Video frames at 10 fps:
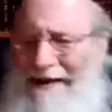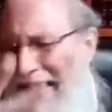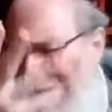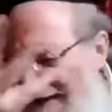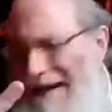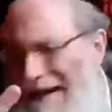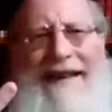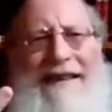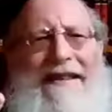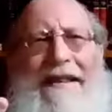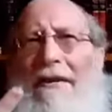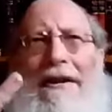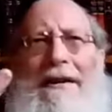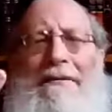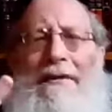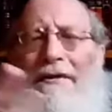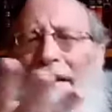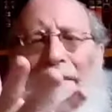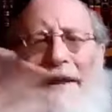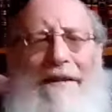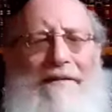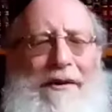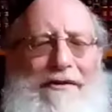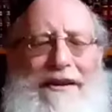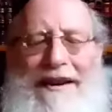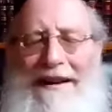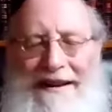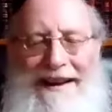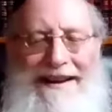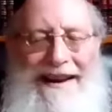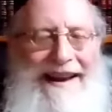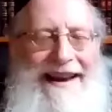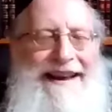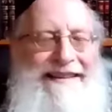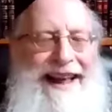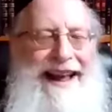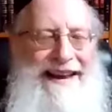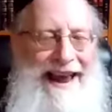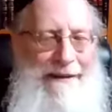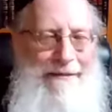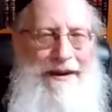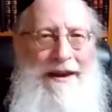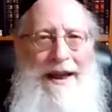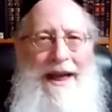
says, hey, listen, look at the future. I mean, the future, it, it, it, it's not going to happen.